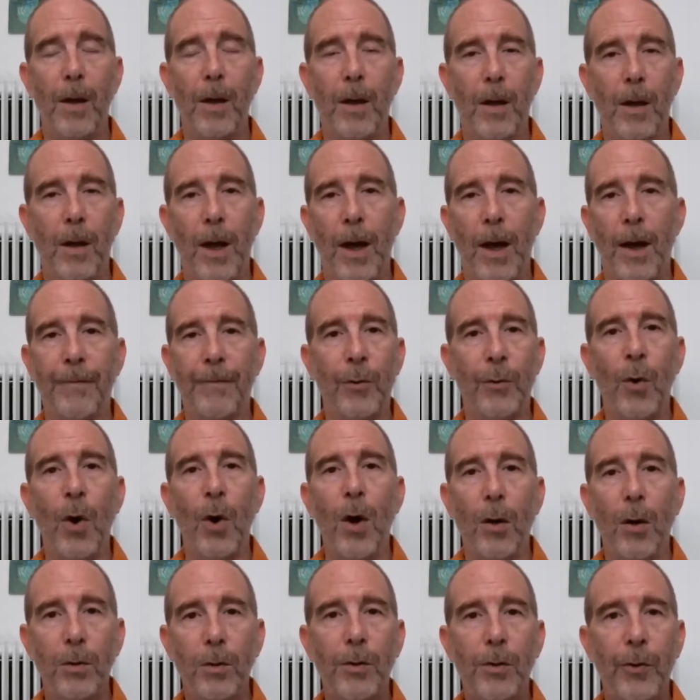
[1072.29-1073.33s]
After
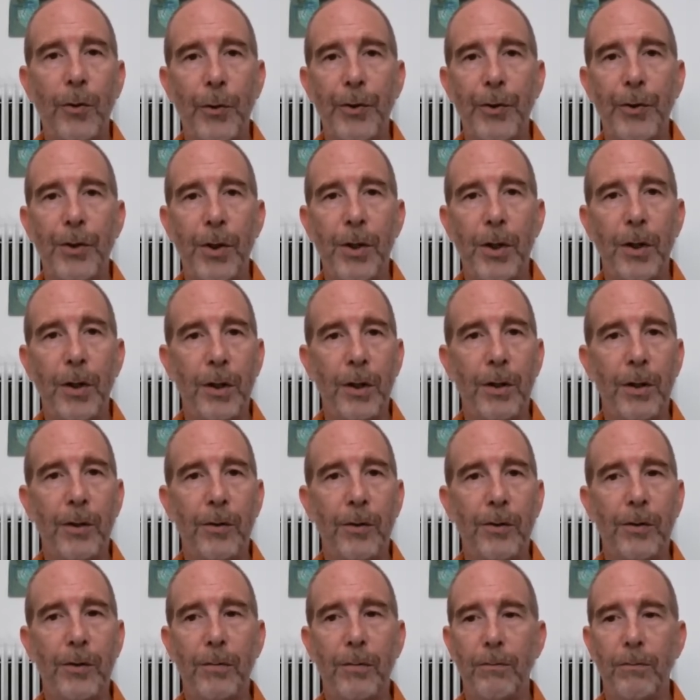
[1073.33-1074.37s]
all, Krishna
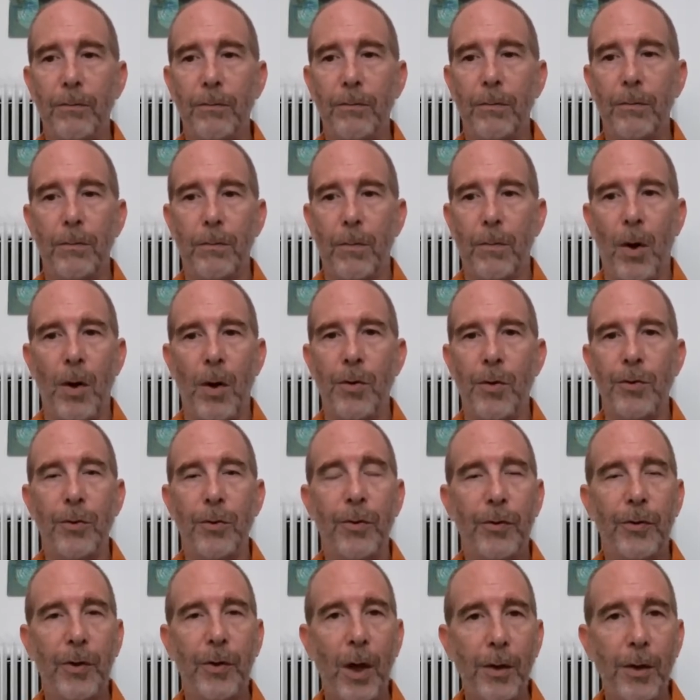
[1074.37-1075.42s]
is Arjuna's
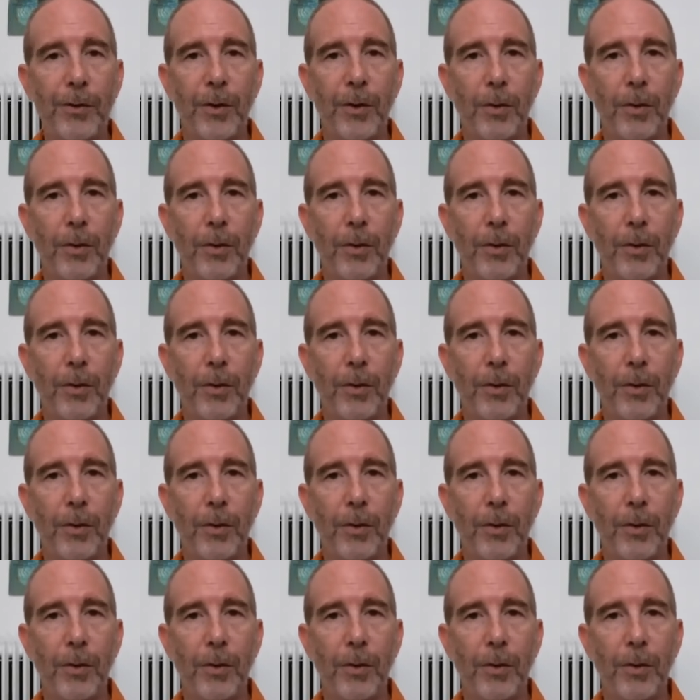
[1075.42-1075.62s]
cousin.